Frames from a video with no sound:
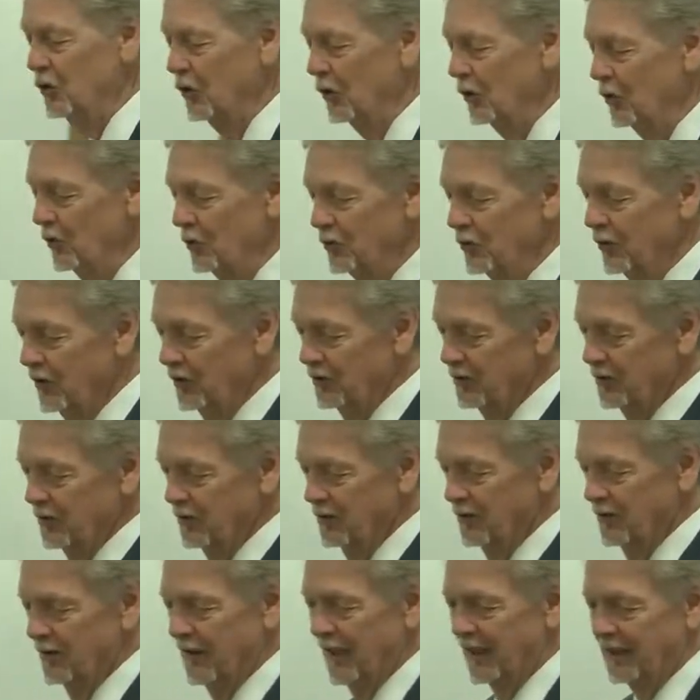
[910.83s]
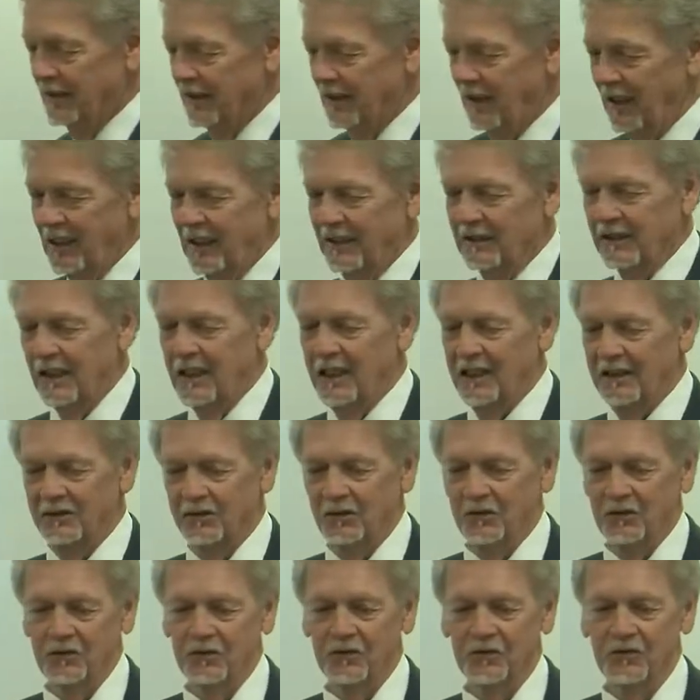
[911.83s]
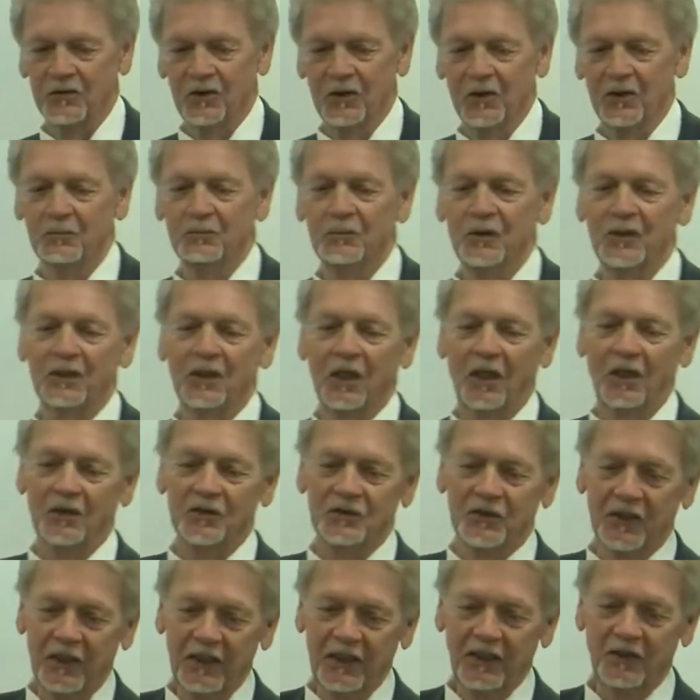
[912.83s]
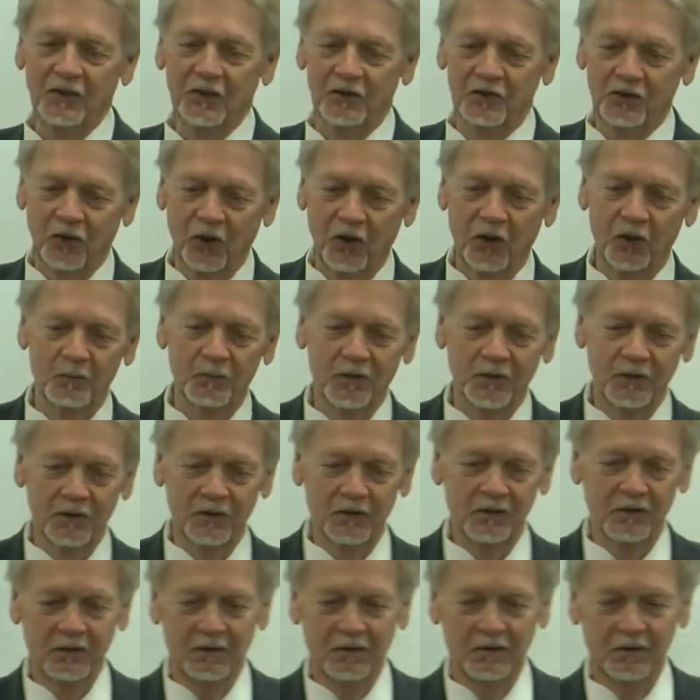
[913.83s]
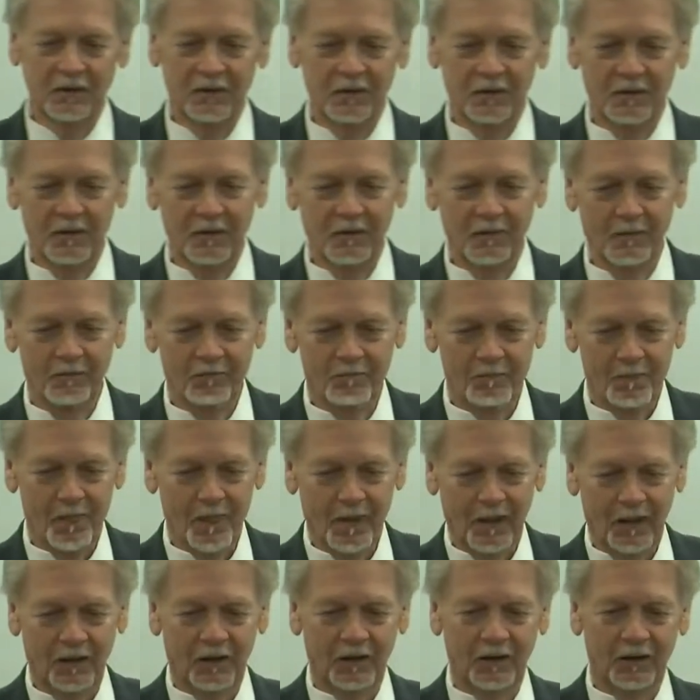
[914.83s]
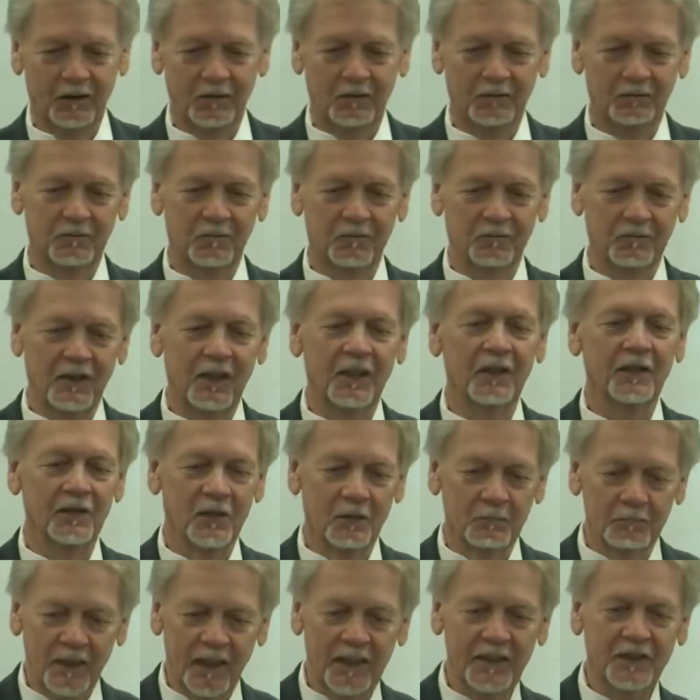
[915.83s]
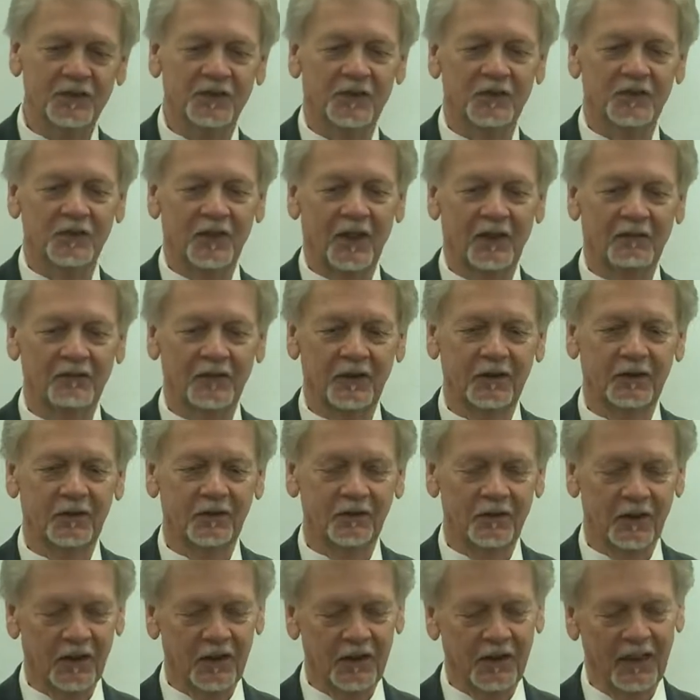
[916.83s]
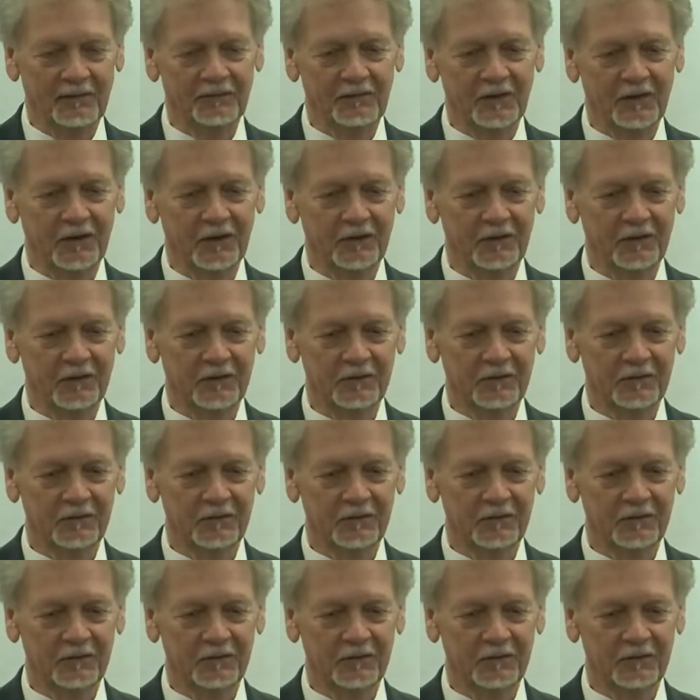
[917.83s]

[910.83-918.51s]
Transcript: union that God honors because he determined uh, it, the basis of it, the covenant.